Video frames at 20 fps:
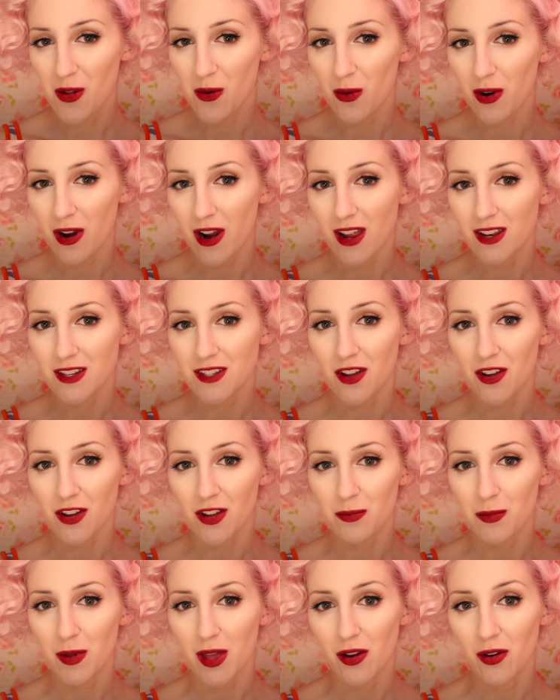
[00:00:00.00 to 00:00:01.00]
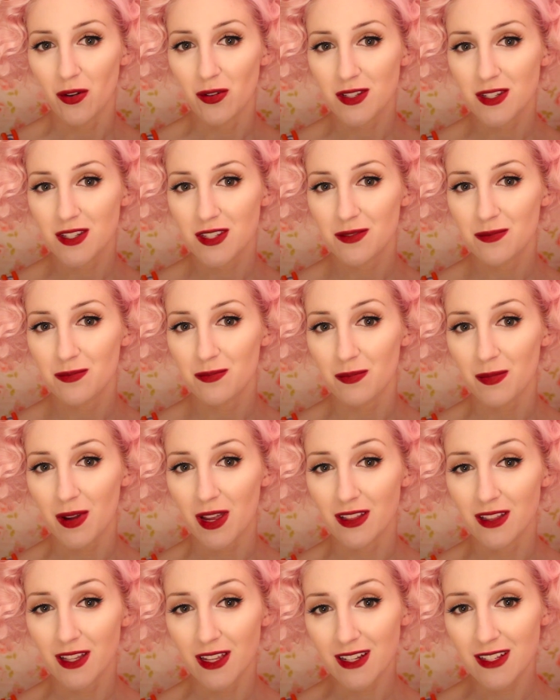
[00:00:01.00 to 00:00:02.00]
where I talk about
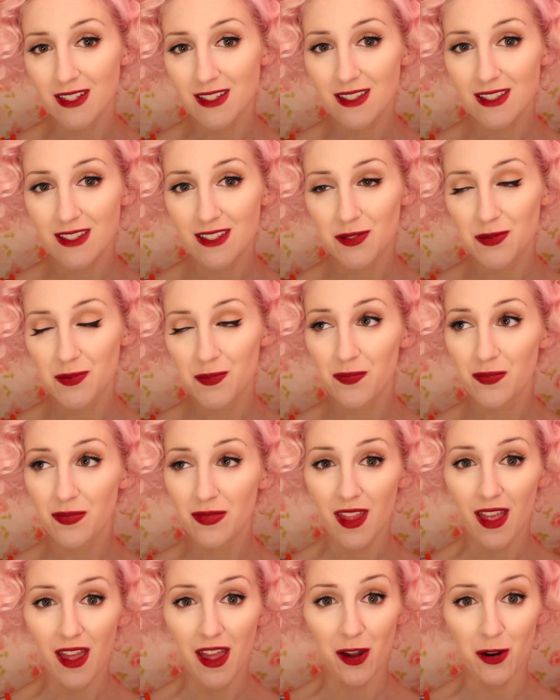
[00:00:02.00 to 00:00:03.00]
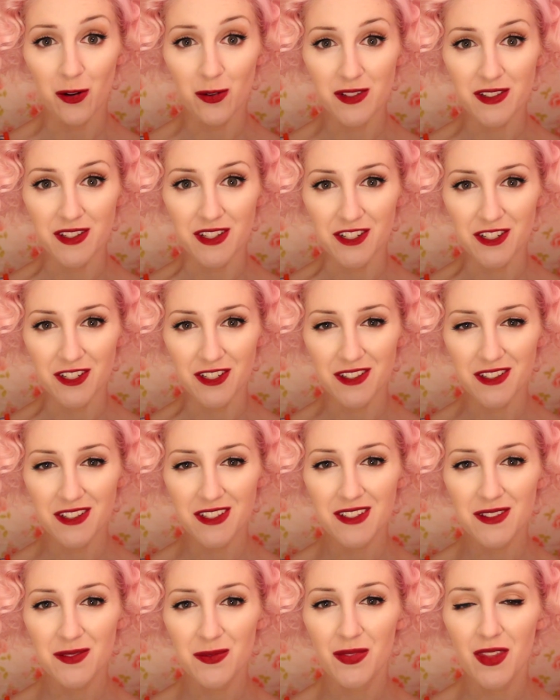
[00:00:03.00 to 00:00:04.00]
my latest
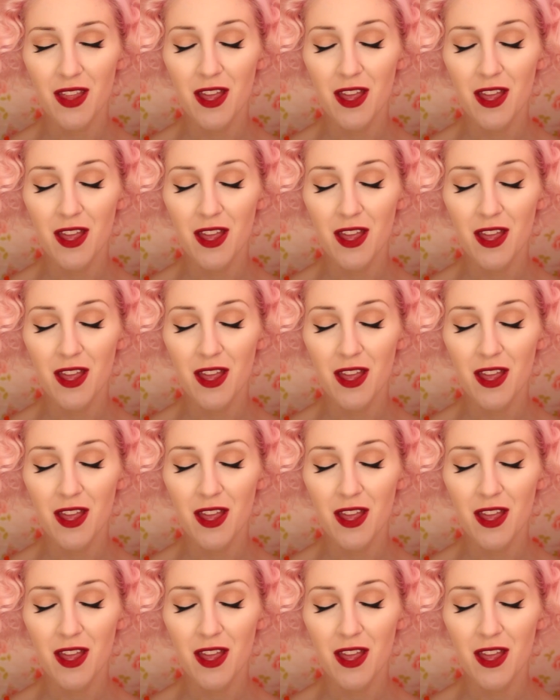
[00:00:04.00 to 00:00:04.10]
acquisitions